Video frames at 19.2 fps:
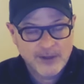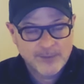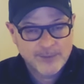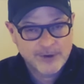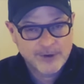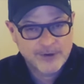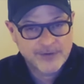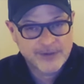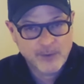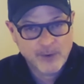
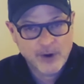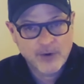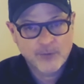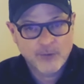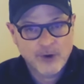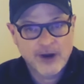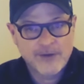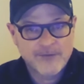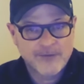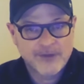but if they weren't
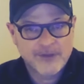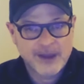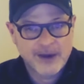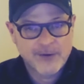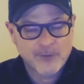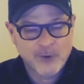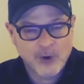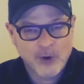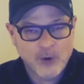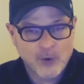right for that
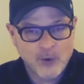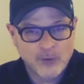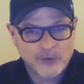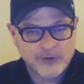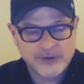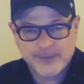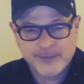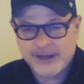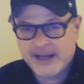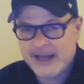role,
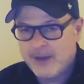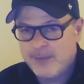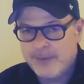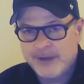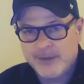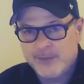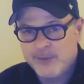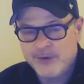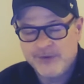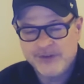doesn't matter how big
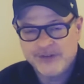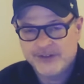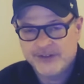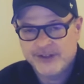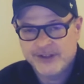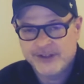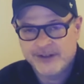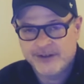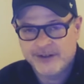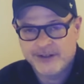a movie
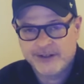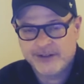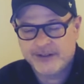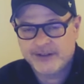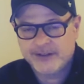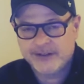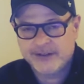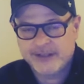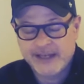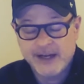star
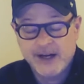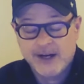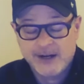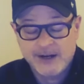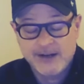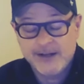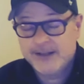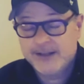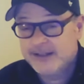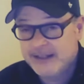they
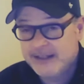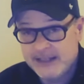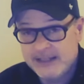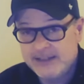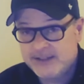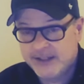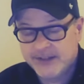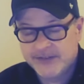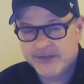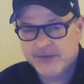are, it
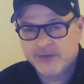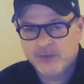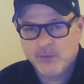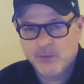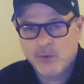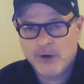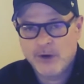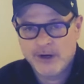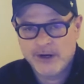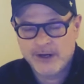doesn't
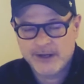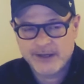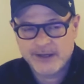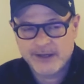work.